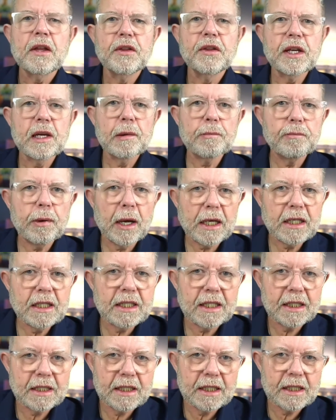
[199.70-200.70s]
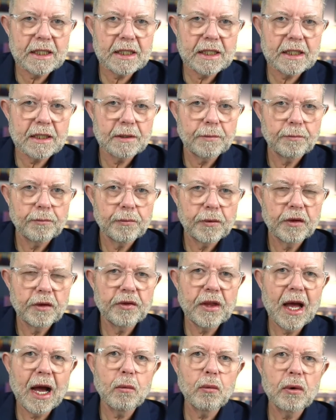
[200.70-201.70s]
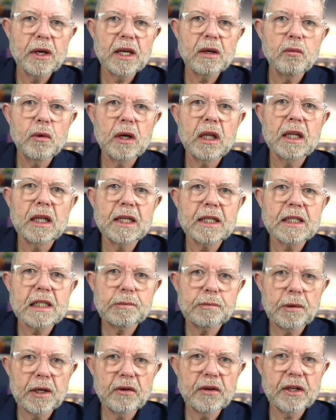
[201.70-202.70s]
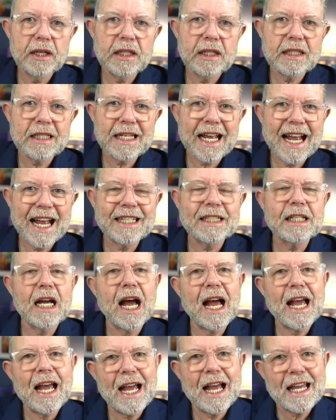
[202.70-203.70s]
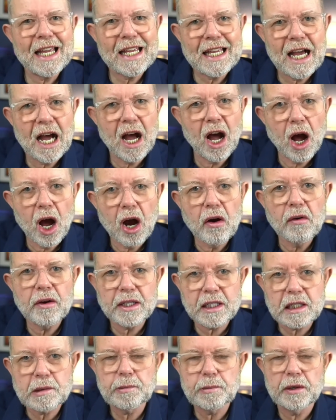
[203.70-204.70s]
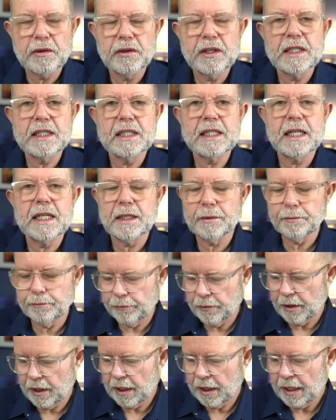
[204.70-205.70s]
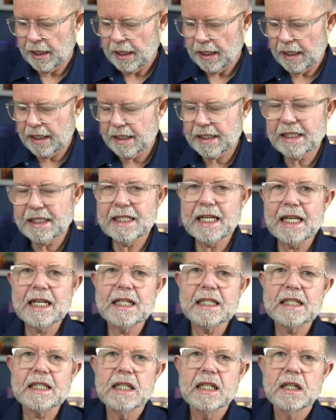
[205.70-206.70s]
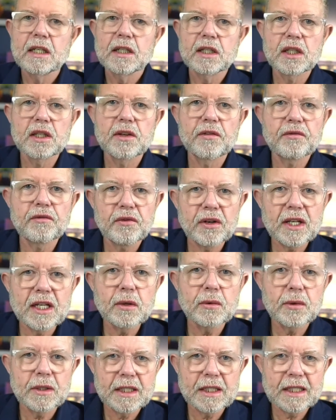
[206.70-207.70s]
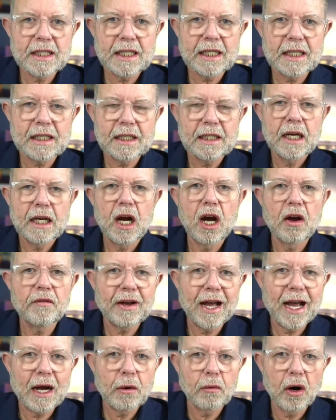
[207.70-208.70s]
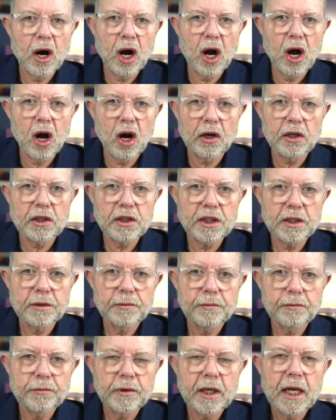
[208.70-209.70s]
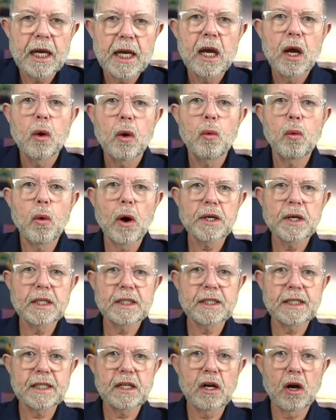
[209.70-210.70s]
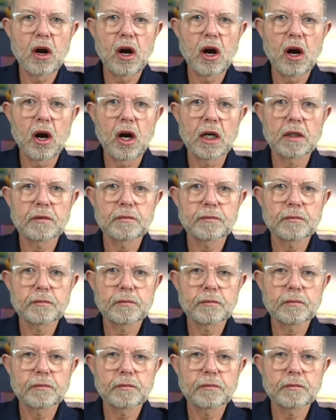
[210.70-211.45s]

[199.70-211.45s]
the abundance that we will experience and are experiencing is linked to the frequency of our heart. What is in our heart?